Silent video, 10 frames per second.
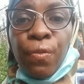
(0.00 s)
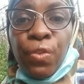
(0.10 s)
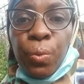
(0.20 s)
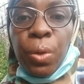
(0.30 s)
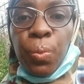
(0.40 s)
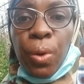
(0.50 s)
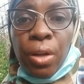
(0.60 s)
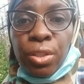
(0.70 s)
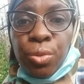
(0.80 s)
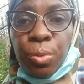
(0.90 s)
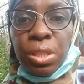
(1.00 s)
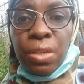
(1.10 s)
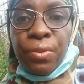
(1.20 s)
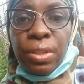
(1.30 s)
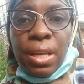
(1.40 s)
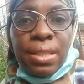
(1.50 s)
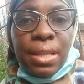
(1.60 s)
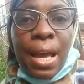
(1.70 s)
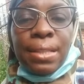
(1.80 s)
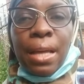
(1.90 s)
Viewing wellness through a different
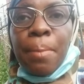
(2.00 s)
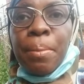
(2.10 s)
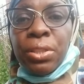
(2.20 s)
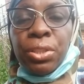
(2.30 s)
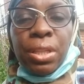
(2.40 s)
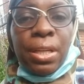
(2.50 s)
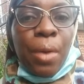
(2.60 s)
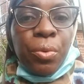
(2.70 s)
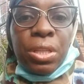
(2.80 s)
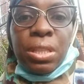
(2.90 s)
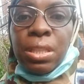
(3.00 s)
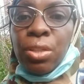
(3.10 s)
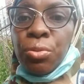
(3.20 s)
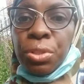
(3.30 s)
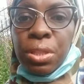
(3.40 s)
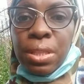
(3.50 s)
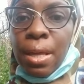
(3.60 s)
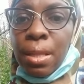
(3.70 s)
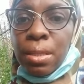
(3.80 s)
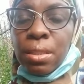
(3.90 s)
lens. As I mentioned, and I will continue to
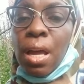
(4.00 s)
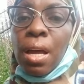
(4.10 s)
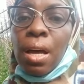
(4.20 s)
say this,